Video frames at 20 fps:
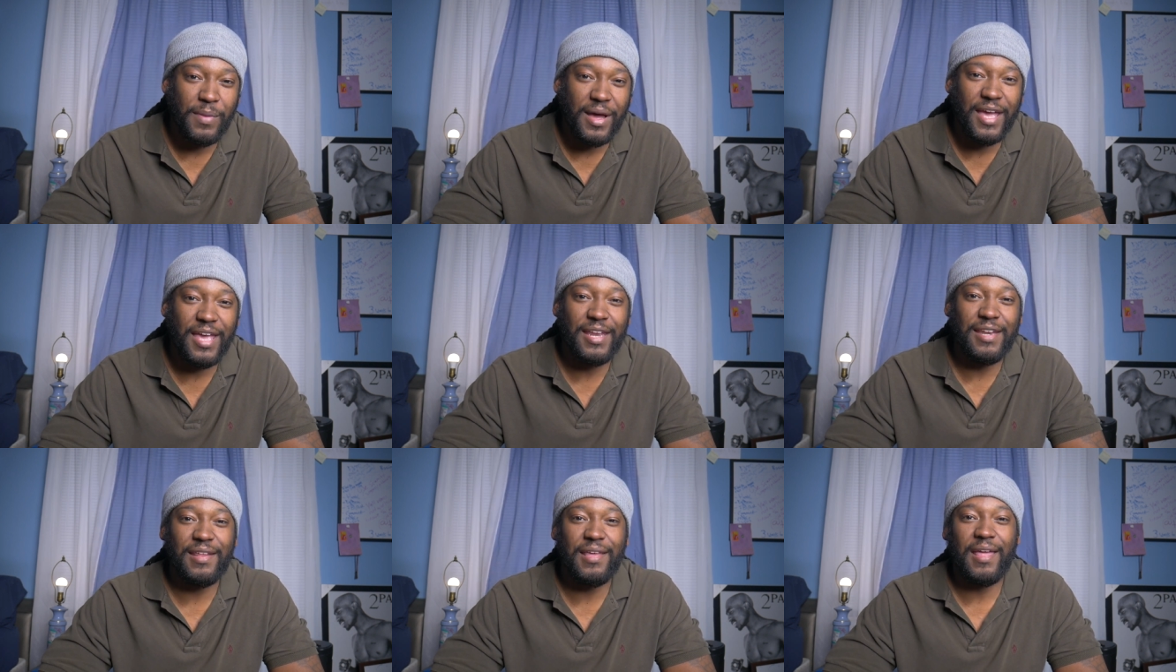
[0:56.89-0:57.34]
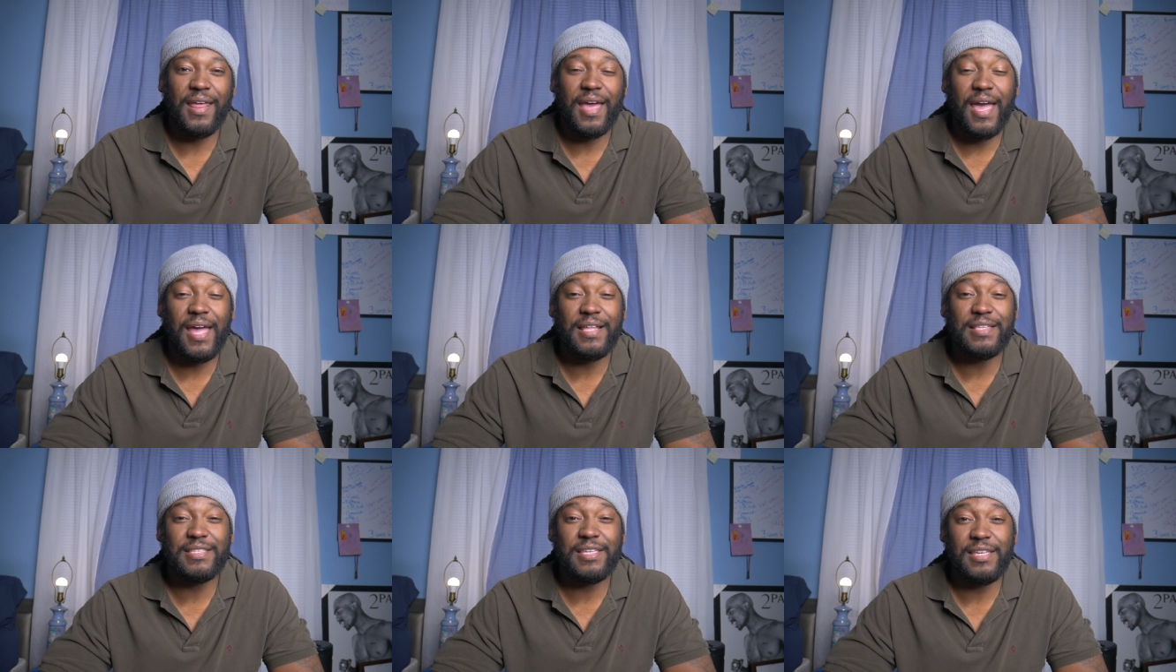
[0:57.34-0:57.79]
I had did
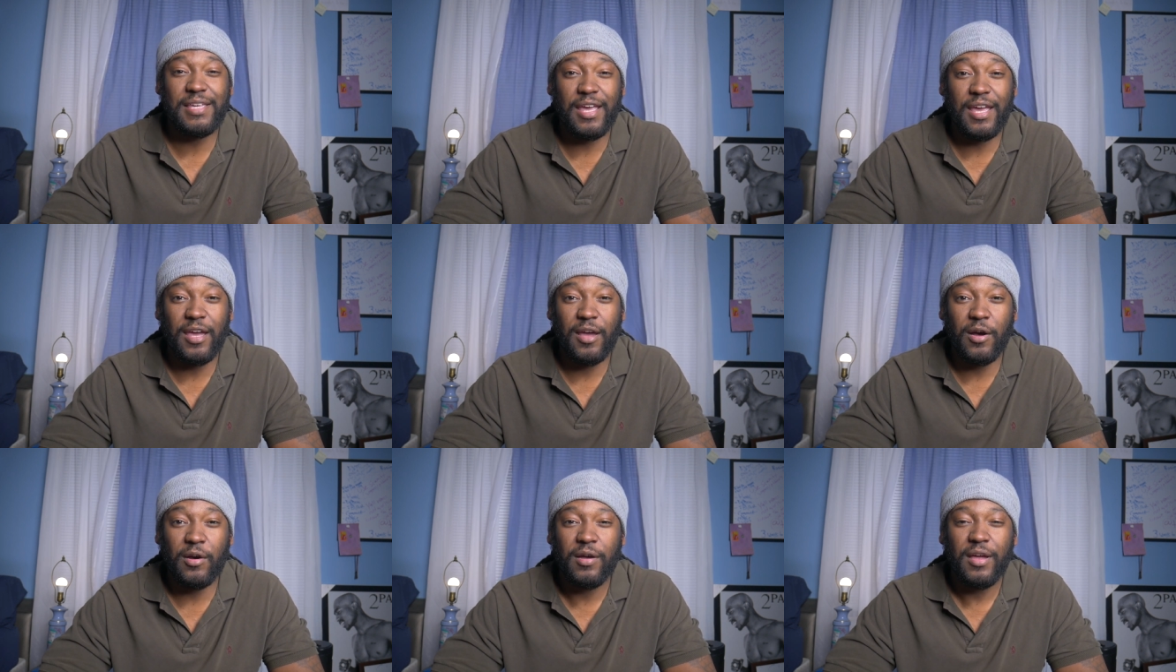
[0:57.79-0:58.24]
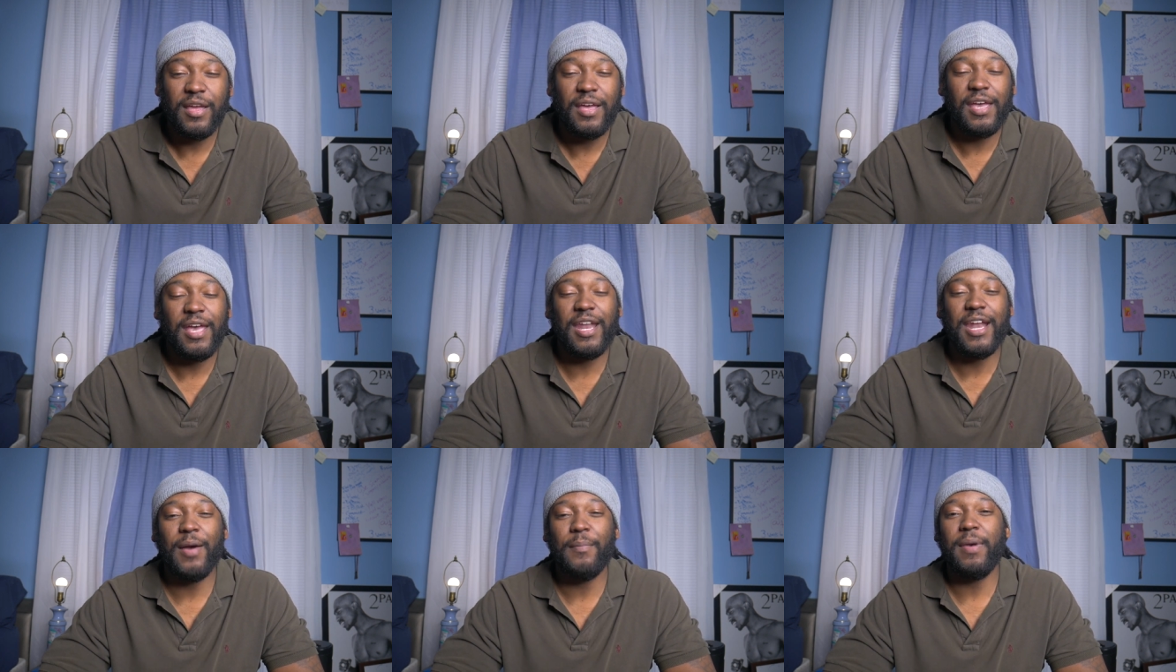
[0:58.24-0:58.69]
ATL,
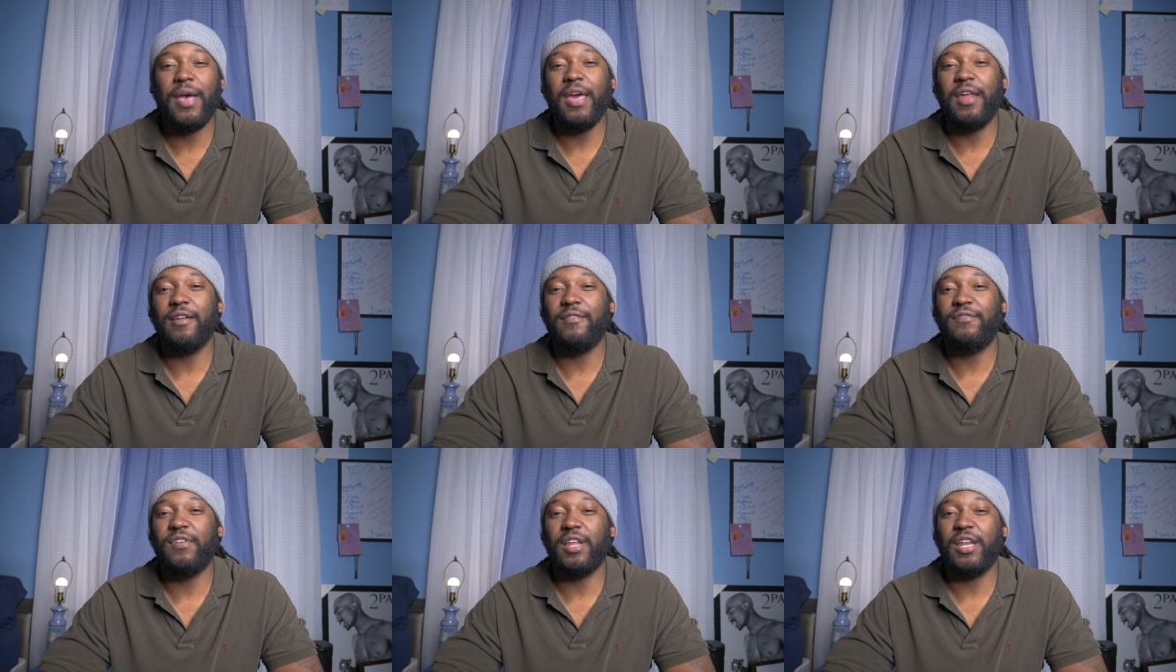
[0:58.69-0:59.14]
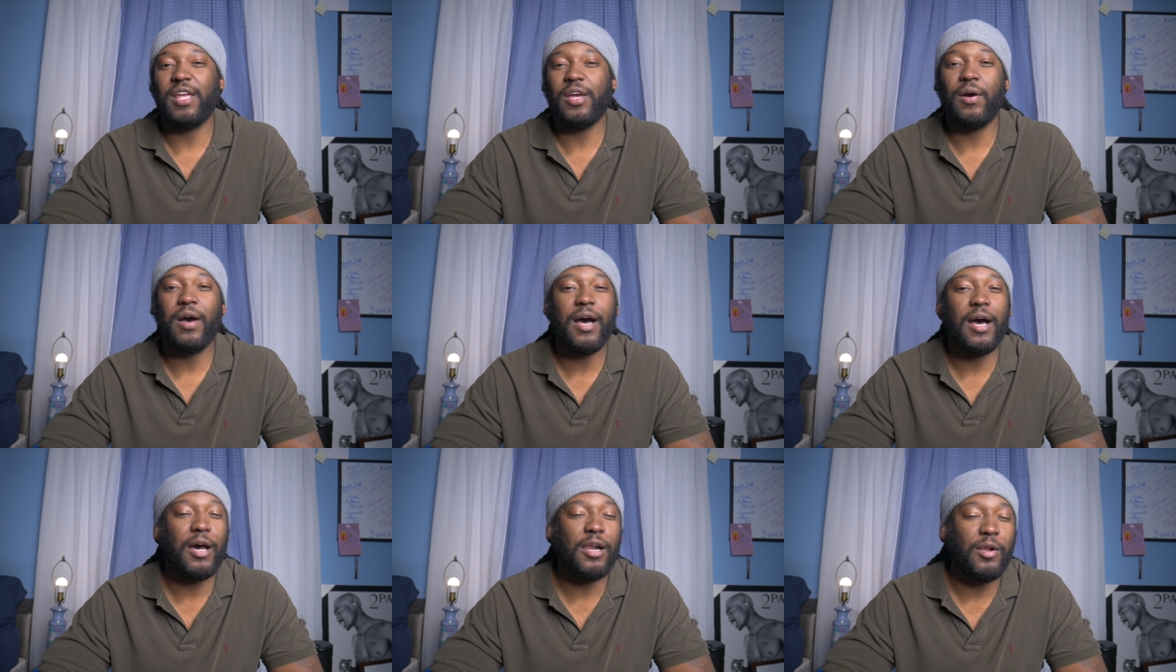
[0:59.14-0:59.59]
and I made a video
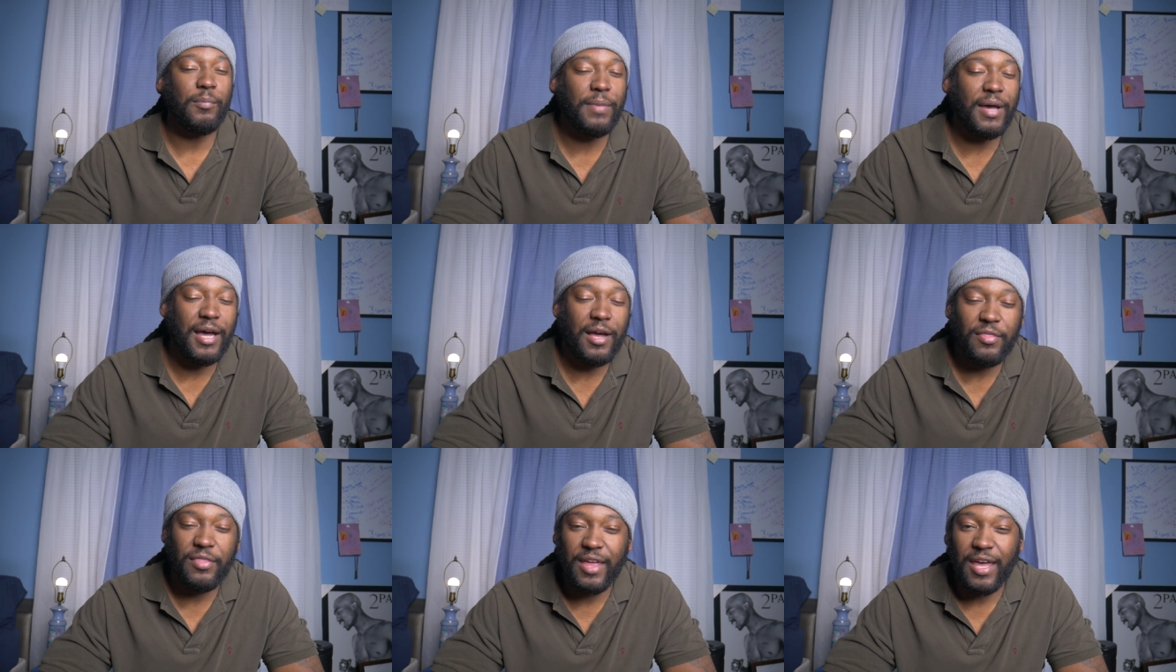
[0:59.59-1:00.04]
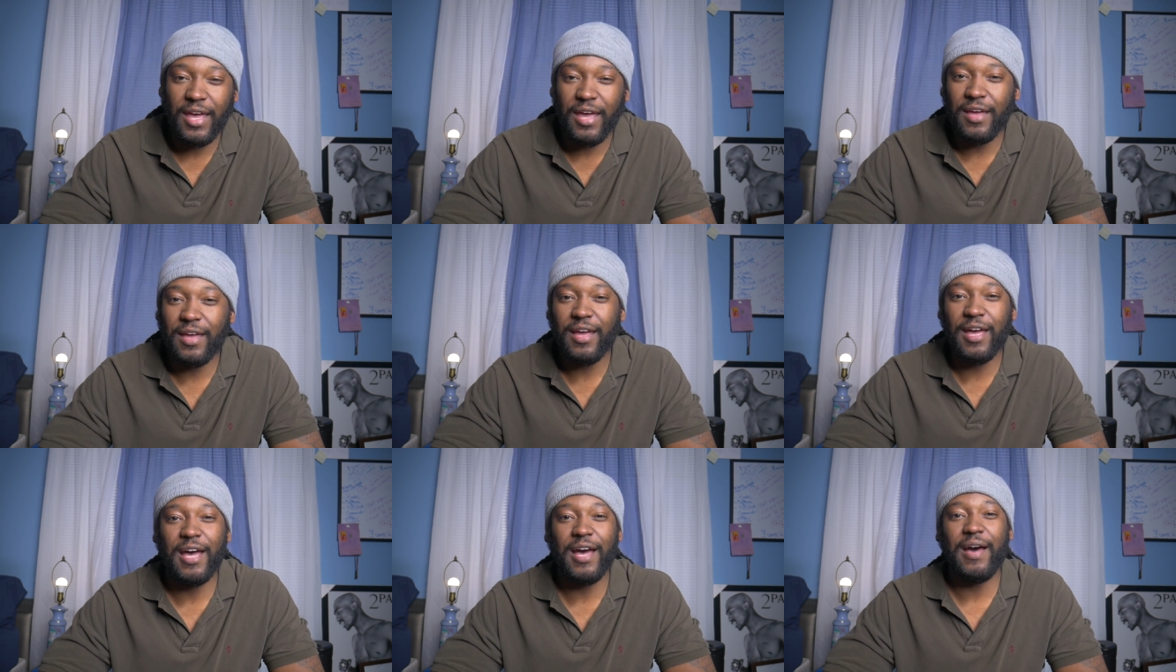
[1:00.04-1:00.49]
all about
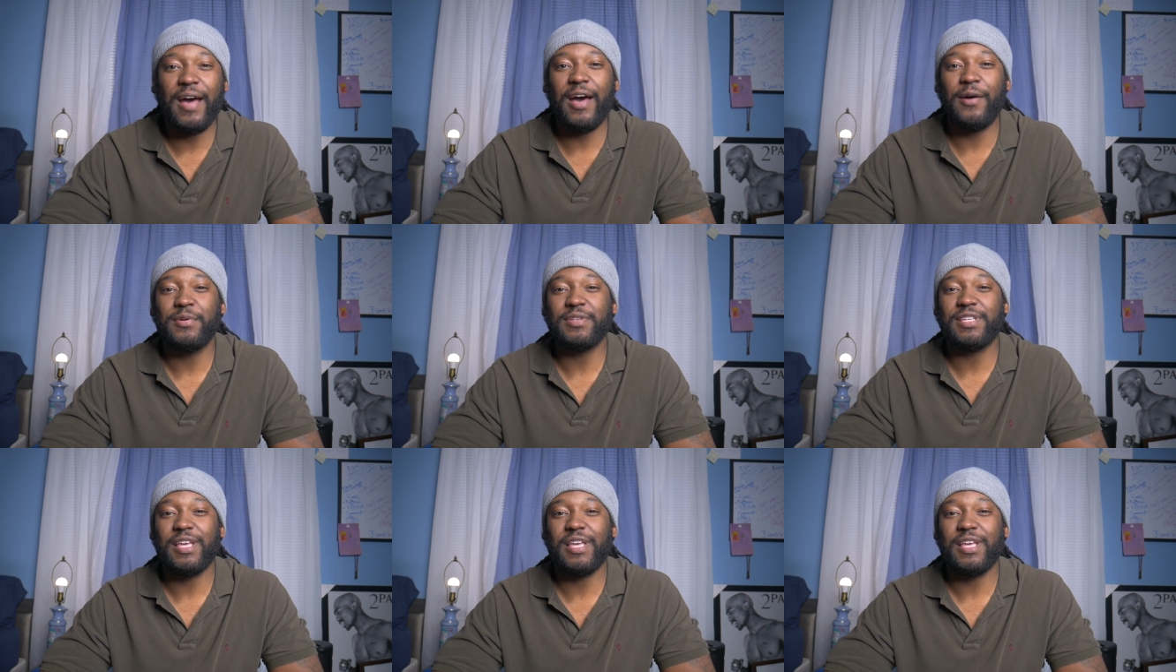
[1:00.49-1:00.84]
that, how I was